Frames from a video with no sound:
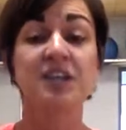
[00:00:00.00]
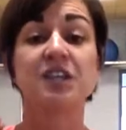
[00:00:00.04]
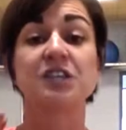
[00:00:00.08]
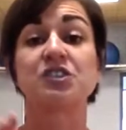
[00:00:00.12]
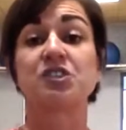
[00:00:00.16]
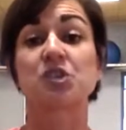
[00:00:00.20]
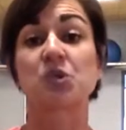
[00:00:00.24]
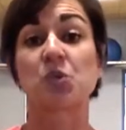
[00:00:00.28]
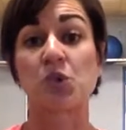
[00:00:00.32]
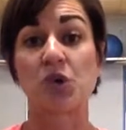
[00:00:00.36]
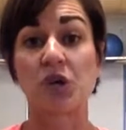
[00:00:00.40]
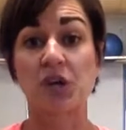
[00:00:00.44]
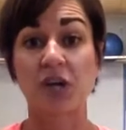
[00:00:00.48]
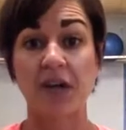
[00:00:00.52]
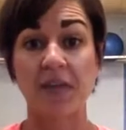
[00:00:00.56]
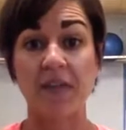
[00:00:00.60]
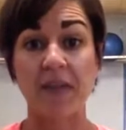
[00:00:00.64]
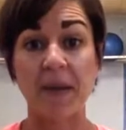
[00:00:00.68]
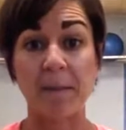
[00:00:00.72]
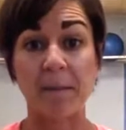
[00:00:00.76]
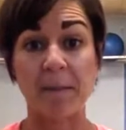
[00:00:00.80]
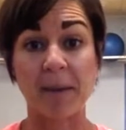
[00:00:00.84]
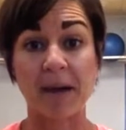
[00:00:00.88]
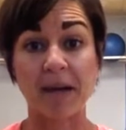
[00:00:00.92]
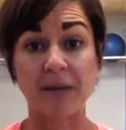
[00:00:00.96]
to work on
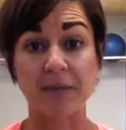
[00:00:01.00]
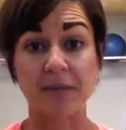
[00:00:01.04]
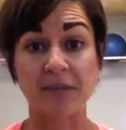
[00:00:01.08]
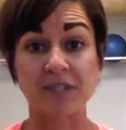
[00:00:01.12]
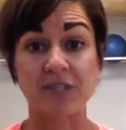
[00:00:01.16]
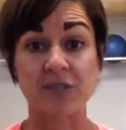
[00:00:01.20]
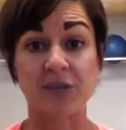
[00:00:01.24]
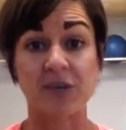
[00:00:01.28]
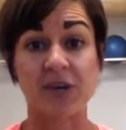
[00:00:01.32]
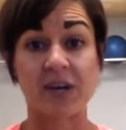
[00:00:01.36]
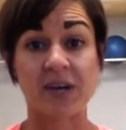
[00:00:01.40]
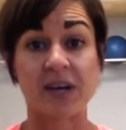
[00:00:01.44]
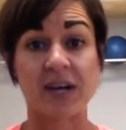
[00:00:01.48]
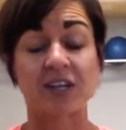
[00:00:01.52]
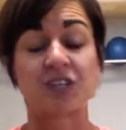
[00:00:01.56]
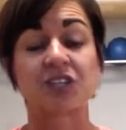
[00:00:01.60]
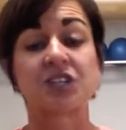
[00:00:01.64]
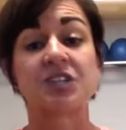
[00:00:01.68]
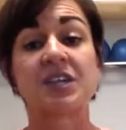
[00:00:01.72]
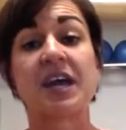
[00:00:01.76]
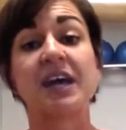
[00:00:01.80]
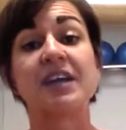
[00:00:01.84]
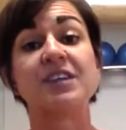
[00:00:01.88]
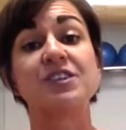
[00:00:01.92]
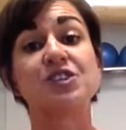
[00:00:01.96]
that mind-muscle
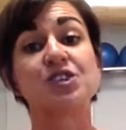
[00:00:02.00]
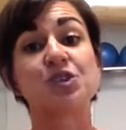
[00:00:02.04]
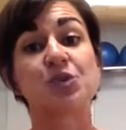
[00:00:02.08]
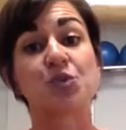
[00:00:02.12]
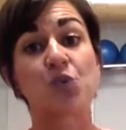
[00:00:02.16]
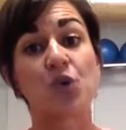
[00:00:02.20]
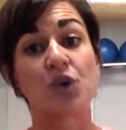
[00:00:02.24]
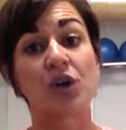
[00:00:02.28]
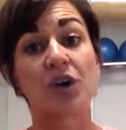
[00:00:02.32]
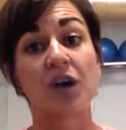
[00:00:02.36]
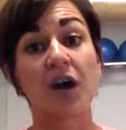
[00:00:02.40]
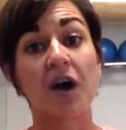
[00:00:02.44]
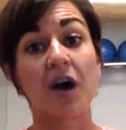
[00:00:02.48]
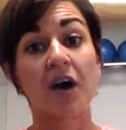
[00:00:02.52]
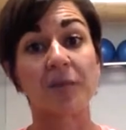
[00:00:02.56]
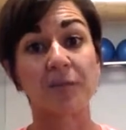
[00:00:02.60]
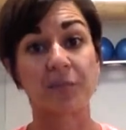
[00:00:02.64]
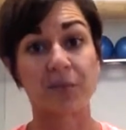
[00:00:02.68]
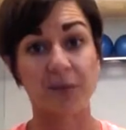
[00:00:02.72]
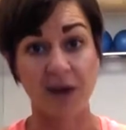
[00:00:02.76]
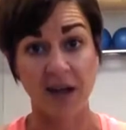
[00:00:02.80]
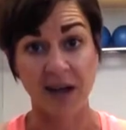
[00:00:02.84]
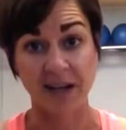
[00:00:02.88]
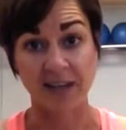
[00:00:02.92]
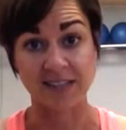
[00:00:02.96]
connection, and to work on
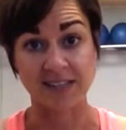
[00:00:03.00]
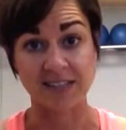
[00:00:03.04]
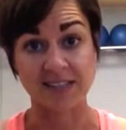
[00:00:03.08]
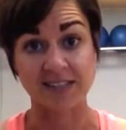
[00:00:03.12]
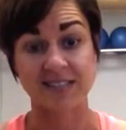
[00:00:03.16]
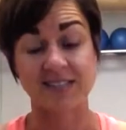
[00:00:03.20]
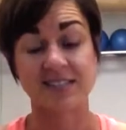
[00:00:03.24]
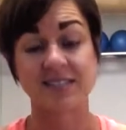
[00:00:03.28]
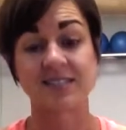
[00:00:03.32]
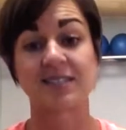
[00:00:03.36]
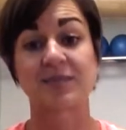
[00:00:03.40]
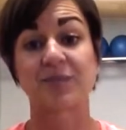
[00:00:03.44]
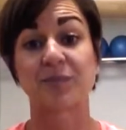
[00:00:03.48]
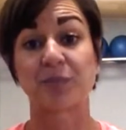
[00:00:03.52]
practice.